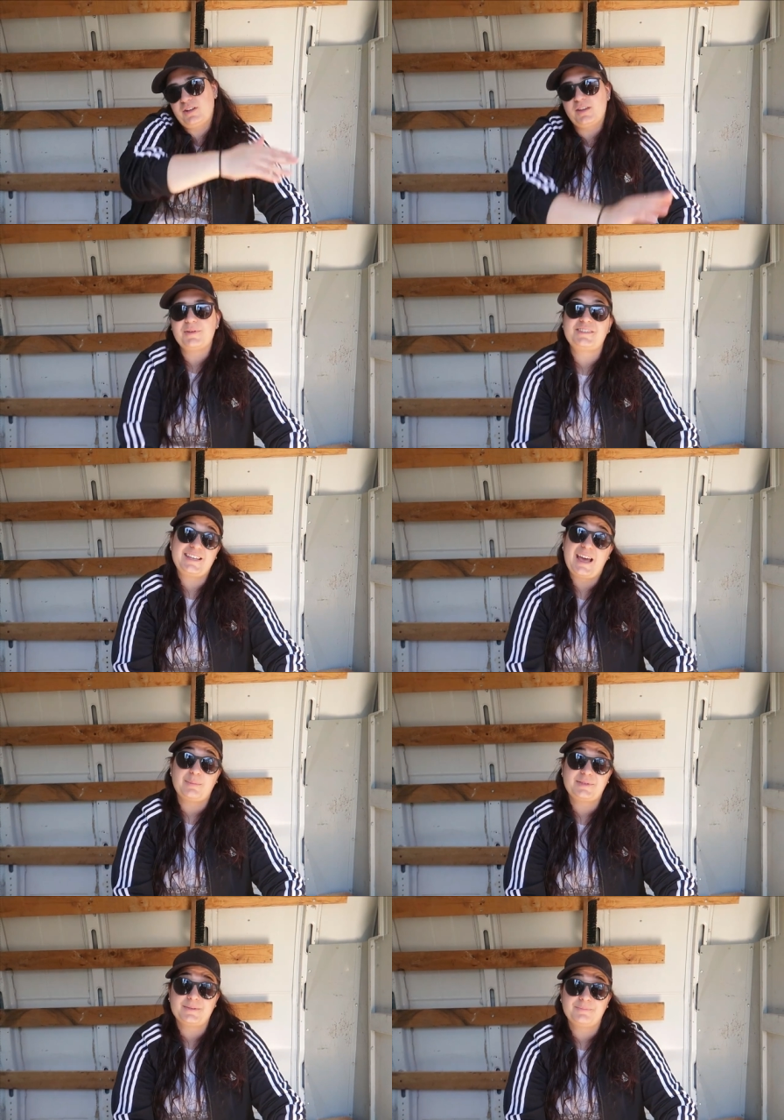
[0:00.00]
fill in the missing
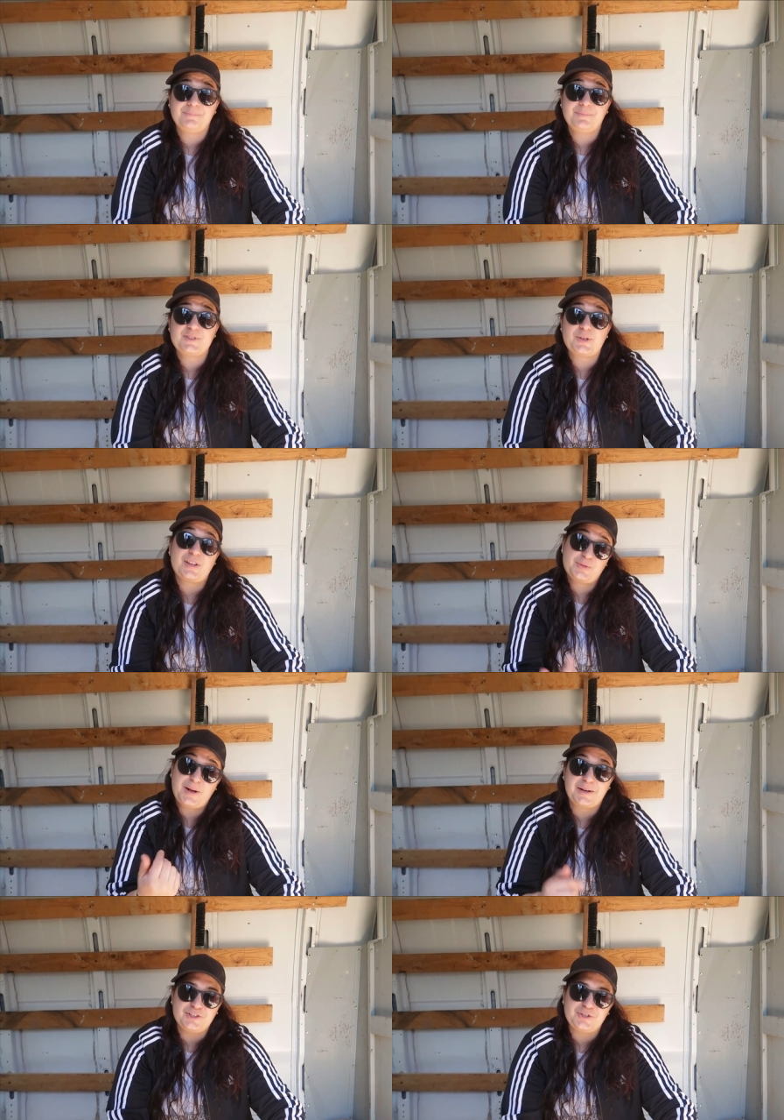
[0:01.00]
gaps. So that's
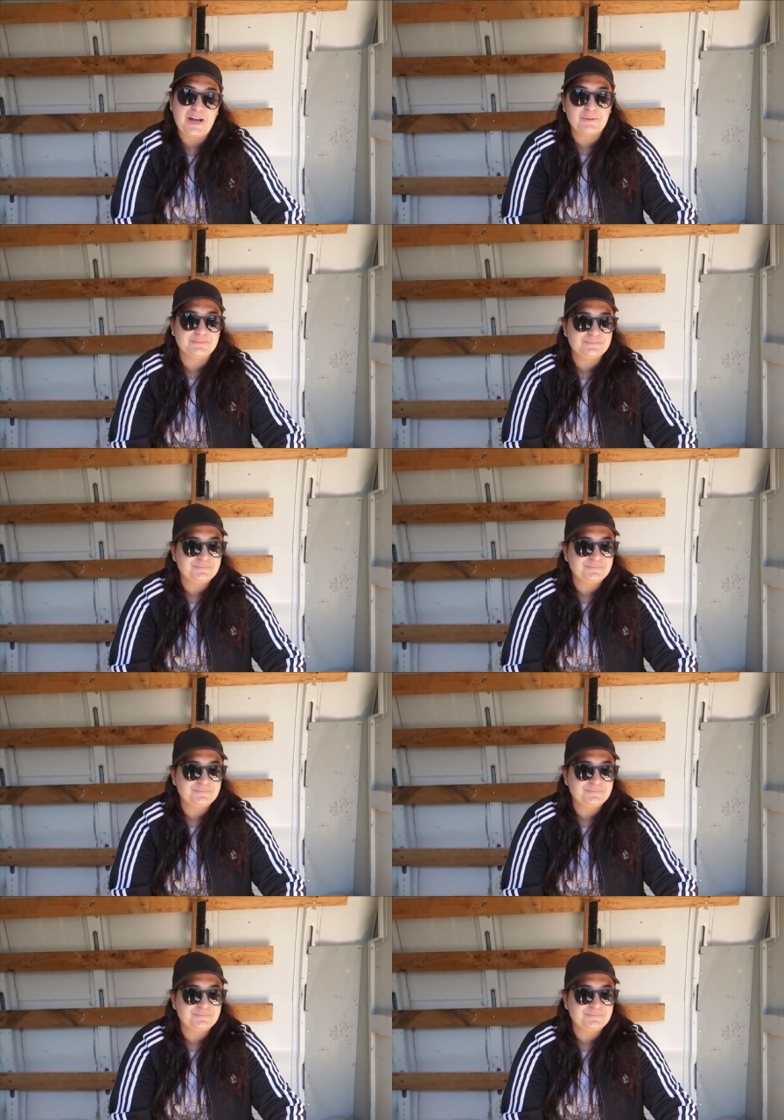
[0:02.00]
what I'm gonna do now.